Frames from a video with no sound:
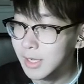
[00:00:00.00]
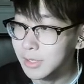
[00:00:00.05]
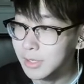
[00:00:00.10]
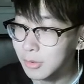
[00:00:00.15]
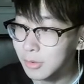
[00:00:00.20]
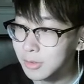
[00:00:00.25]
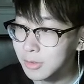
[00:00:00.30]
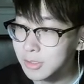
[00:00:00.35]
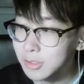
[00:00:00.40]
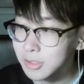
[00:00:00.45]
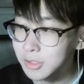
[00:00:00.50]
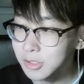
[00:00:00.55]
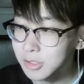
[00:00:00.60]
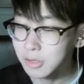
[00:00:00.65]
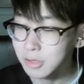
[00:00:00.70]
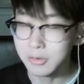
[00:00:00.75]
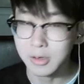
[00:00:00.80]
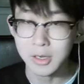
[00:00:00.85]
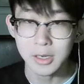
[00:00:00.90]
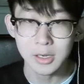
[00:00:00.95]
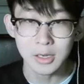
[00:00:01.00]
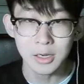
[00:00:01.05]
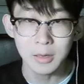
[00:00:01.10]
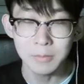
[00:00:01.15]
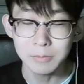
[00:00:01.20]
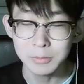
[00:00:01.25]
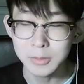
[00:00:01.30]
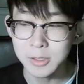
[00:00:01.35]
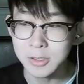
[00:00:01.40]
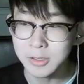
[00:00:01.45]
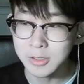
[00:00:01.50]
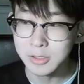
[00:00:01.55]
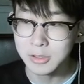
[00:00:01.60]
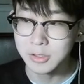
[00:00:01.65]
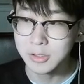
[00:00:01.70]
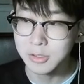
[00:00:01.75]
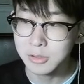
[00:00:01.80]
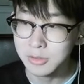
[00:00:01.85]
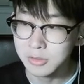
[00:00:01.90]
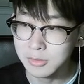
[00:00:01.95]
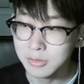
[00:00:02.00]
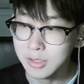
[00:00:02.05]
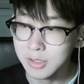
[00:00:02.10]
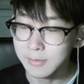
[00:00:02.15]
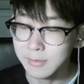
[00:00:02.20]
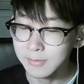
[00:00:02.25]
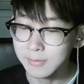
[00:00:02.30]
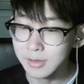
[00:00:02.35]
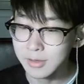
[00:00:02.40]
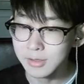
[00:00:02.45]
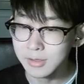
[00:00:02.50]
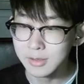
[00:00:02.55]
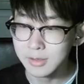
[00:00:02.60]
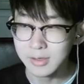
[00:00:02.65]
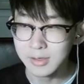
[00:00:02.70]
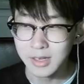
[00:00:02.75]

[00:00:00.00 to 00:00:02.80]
in order to show completely two different